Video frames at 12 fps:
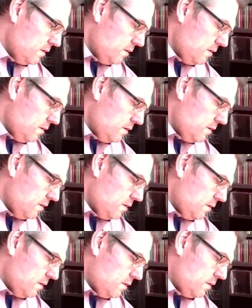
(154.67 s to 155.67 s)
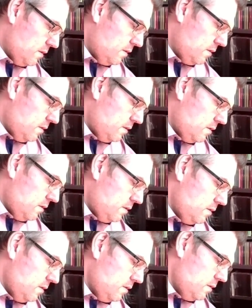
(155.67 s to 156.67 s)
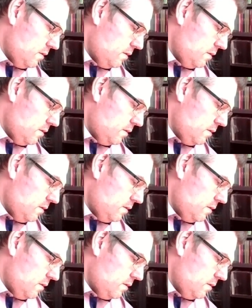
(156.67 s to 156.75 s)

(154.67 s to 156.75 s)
(silence)